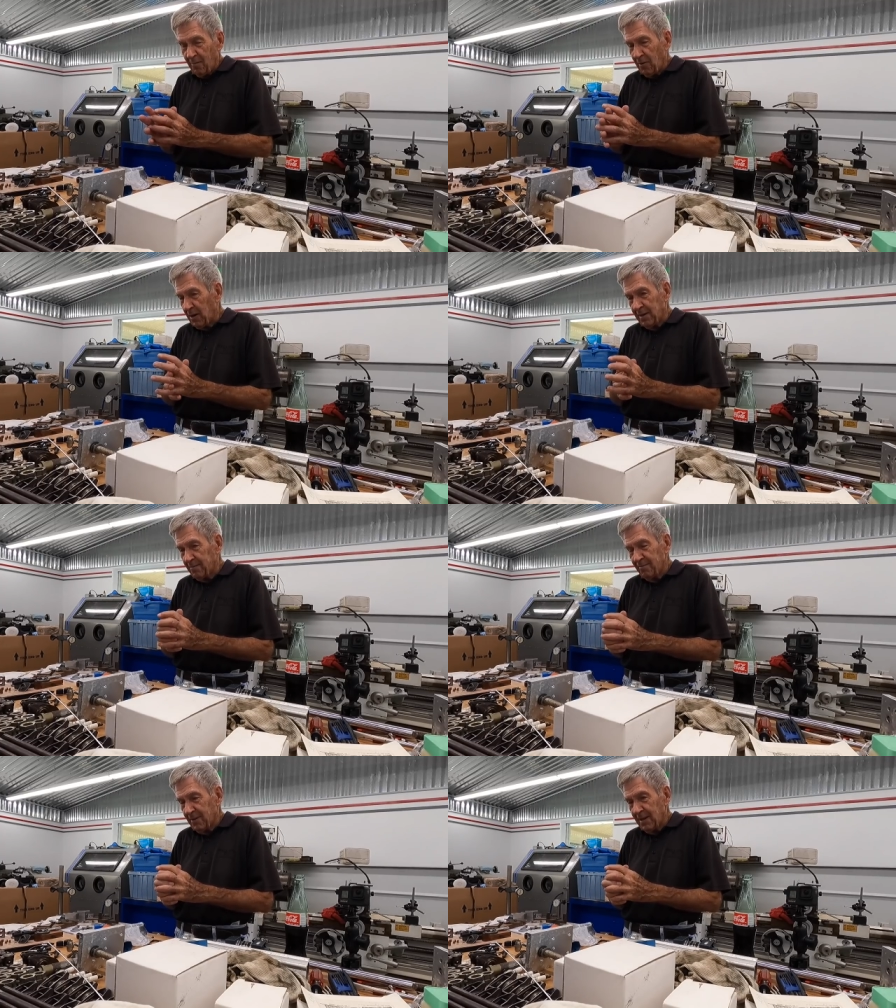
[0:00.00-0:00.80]

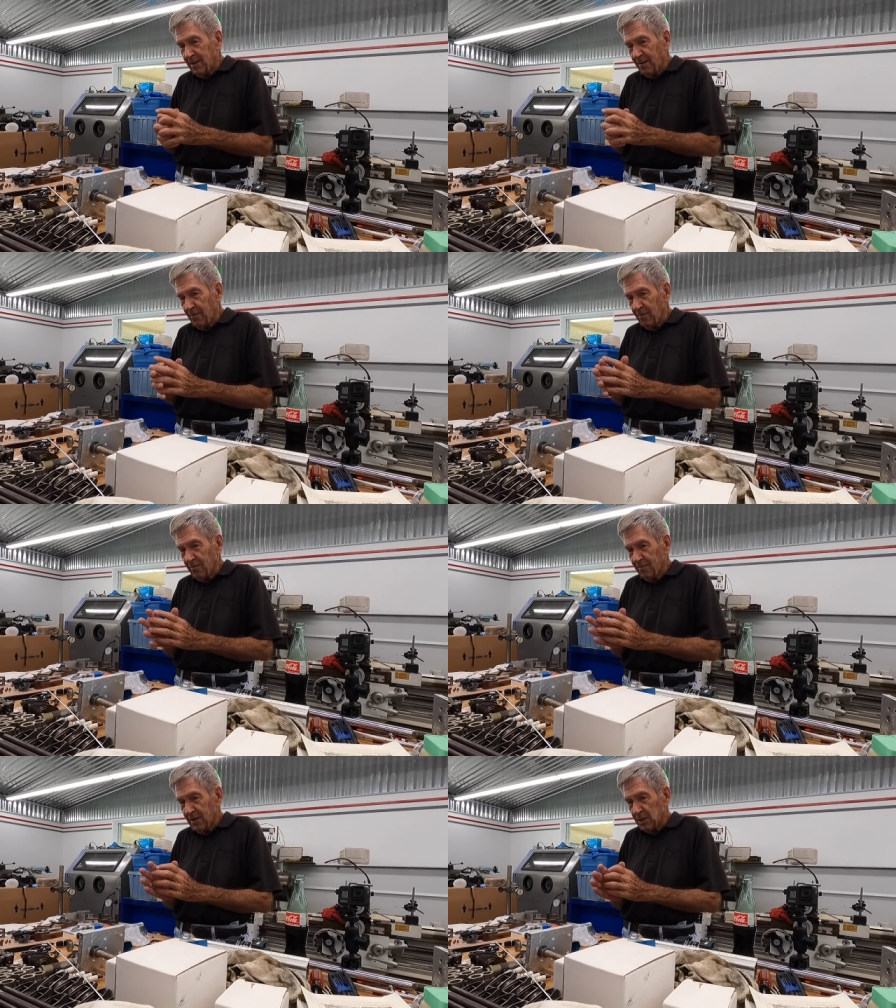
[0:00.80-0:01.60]
but they
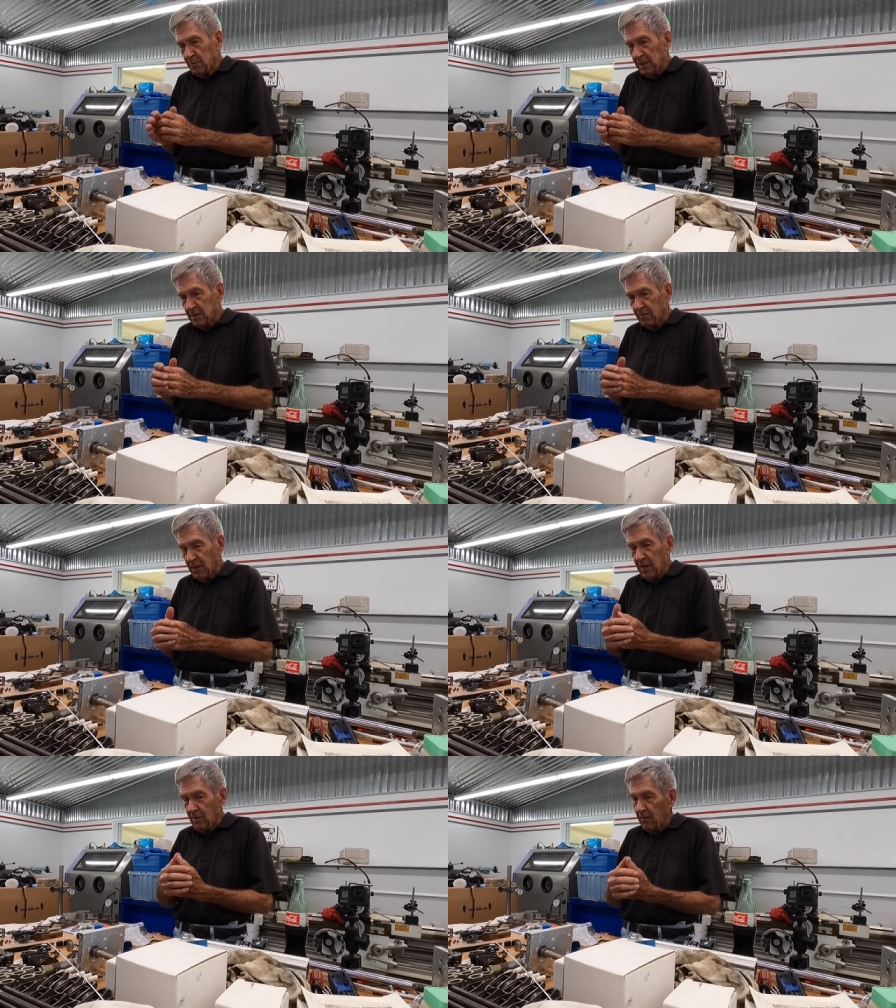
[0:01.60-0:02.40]
were expensive
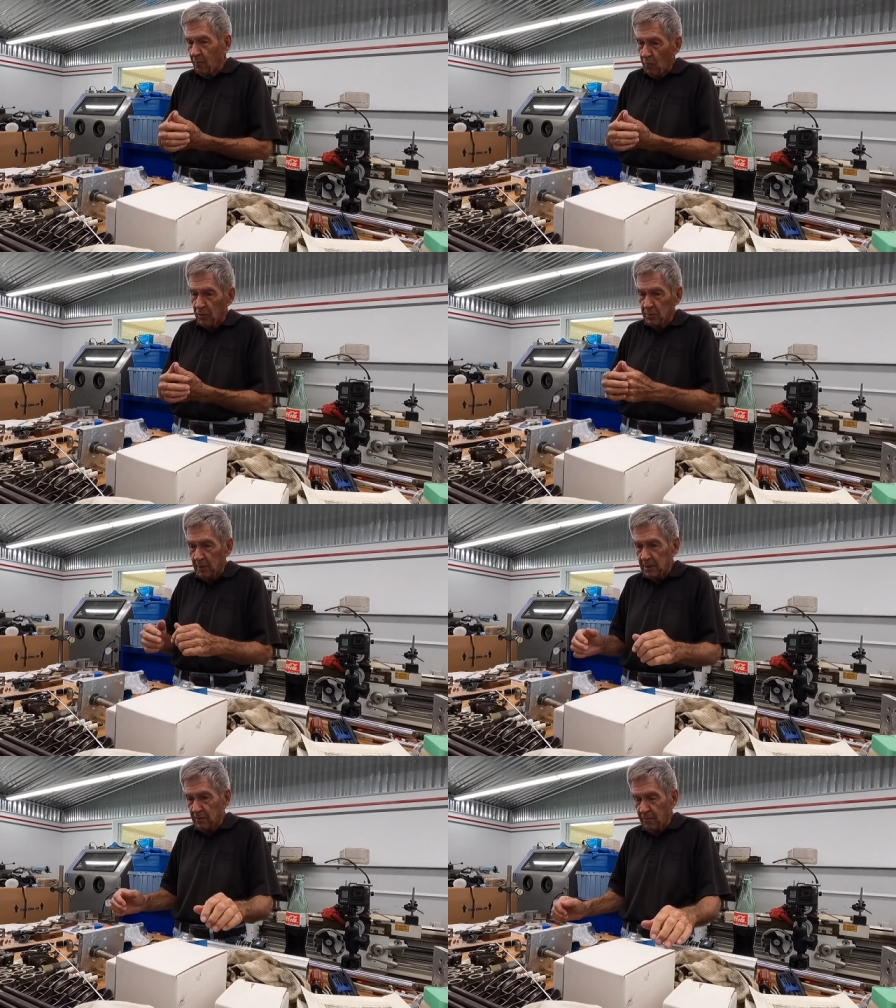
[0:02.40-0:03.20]
then; they're even more
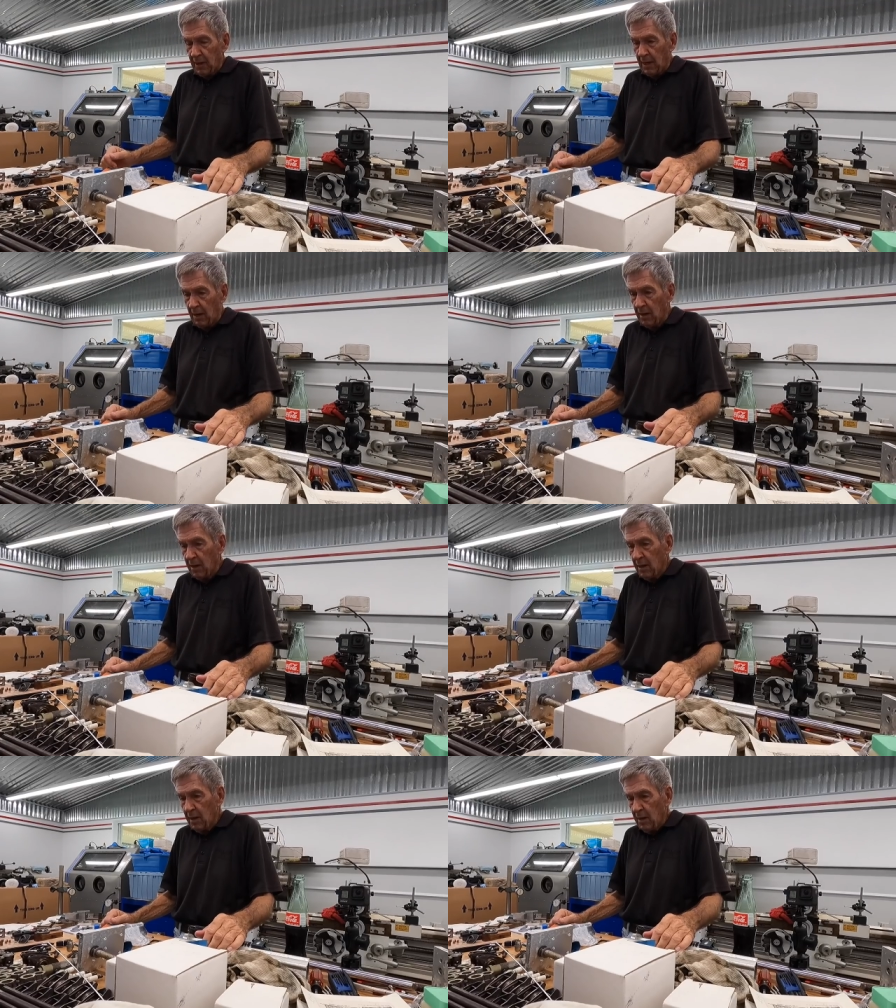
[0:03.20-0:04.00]
expensive now.
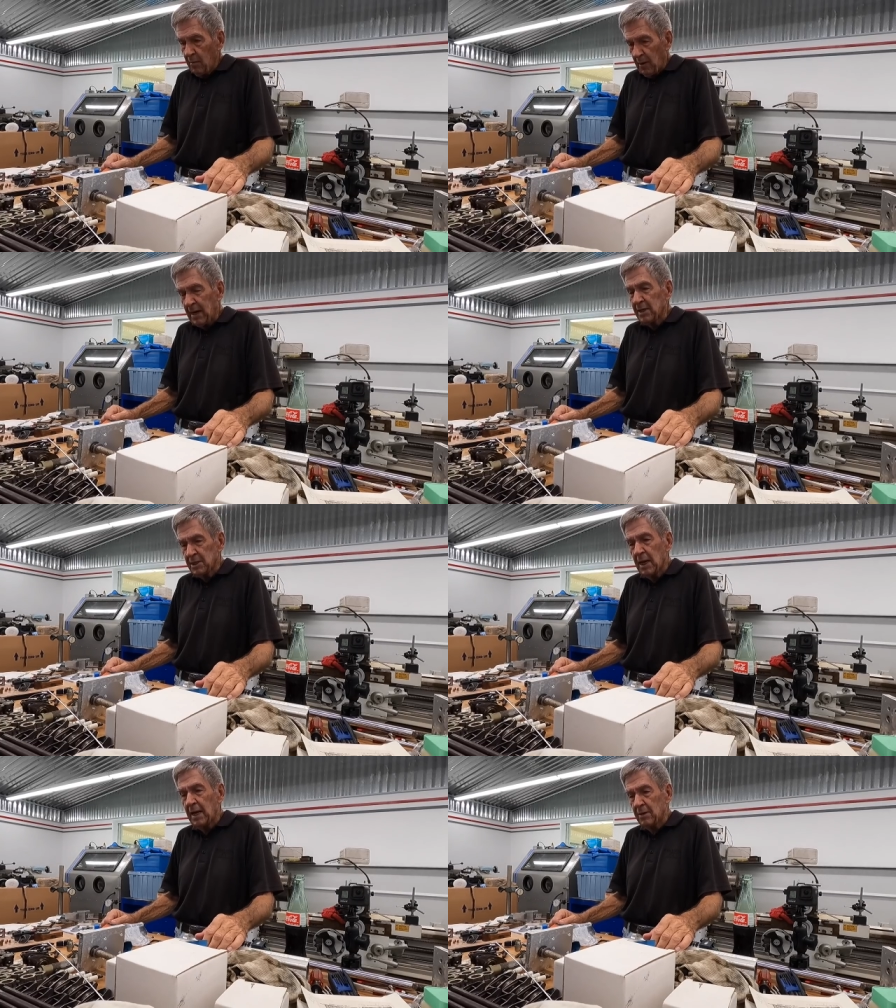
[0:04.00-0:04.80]
But I
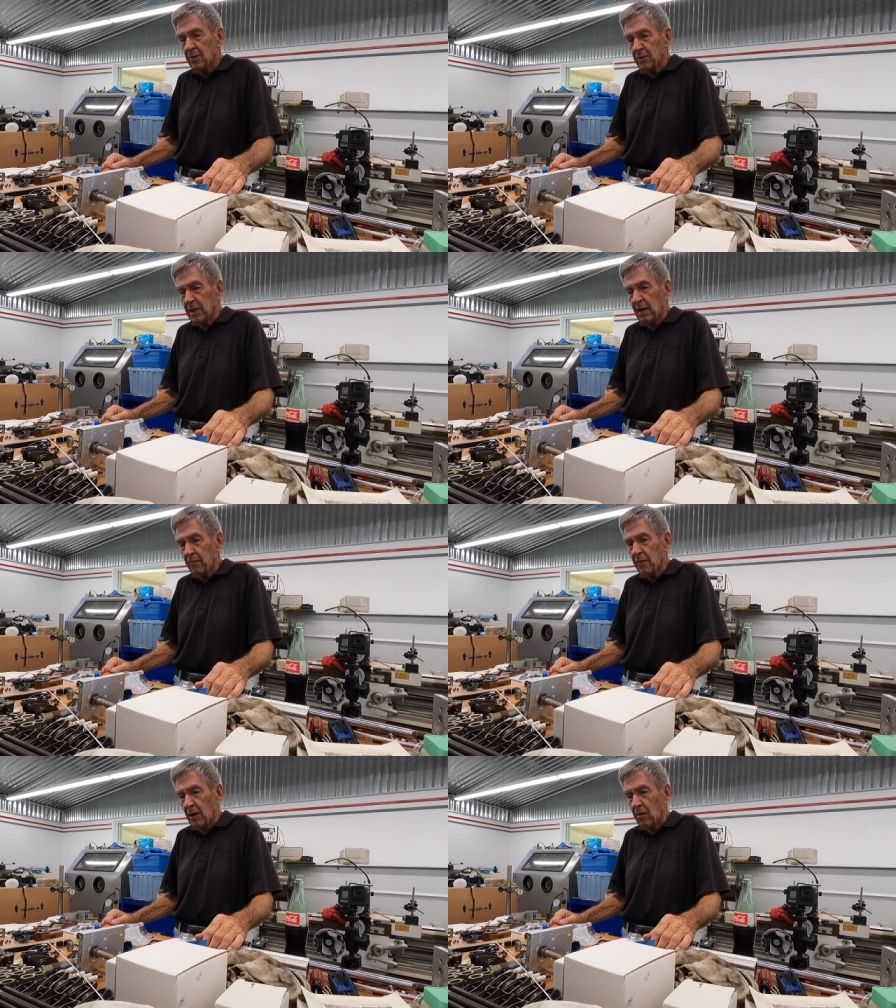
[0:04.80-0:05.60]
guess the nine hundred Cow
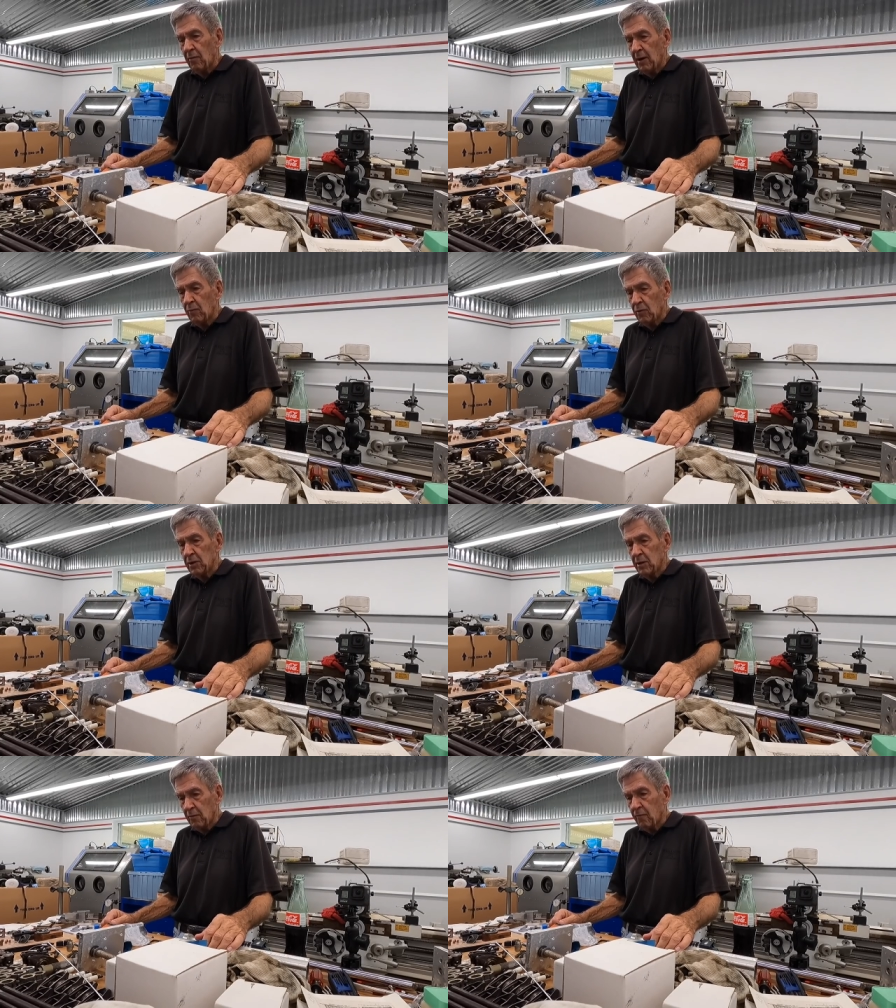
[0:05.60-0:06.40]
for an all-around one
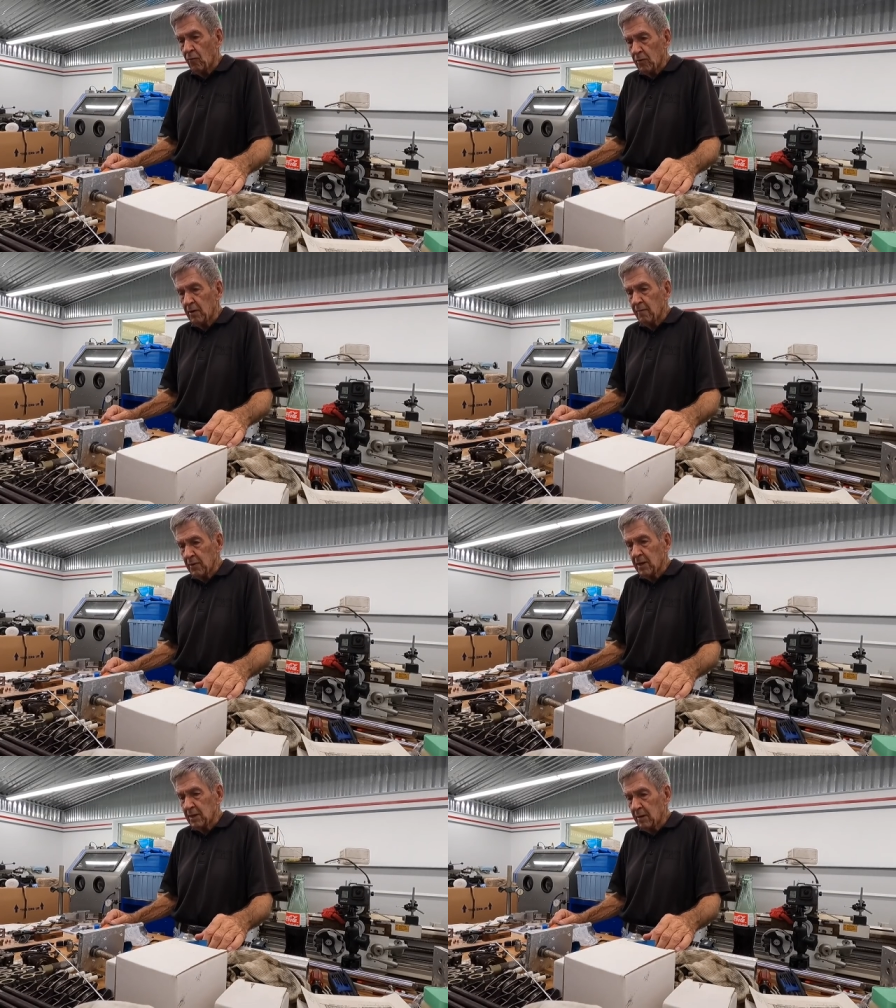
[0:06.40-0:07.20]
you could afford and
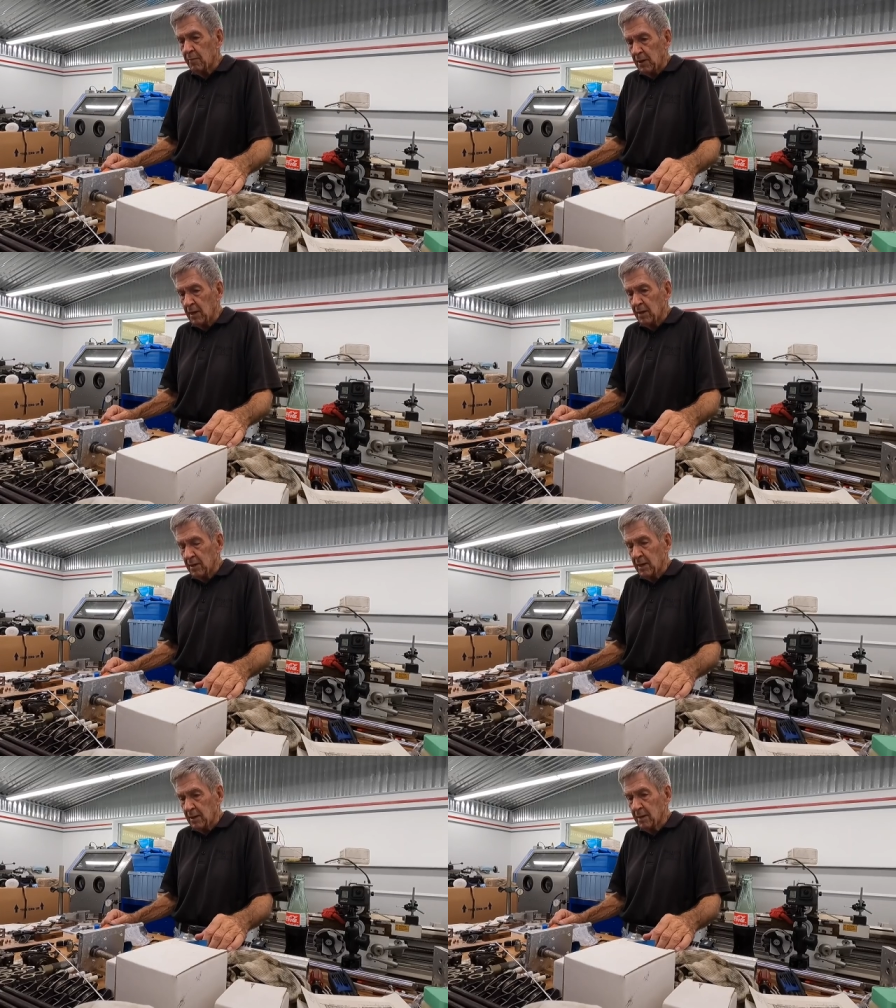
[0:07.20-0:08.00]
everything. That'd be it, yeah.